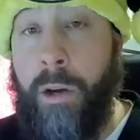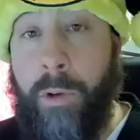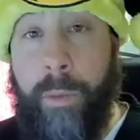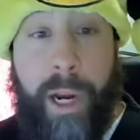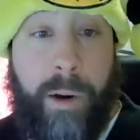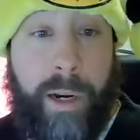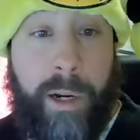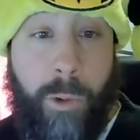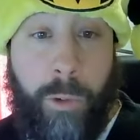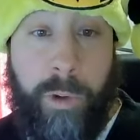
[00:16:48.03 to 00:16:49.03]
repairing
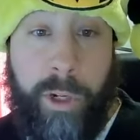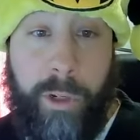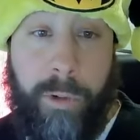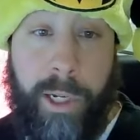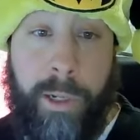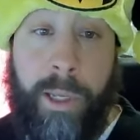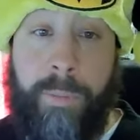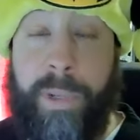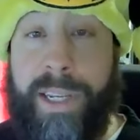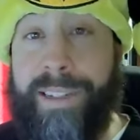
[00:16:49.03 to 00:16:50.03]
or redoing
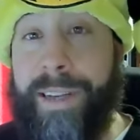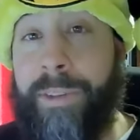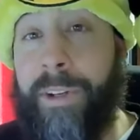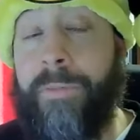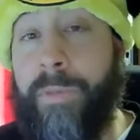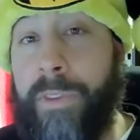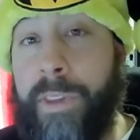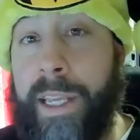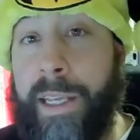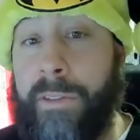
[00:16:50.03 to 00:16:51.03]
because even if
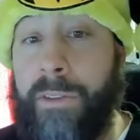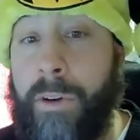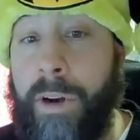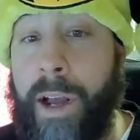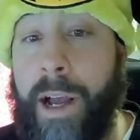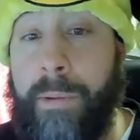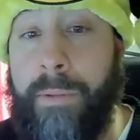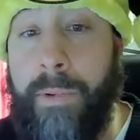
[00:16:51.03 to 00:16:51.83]
things are not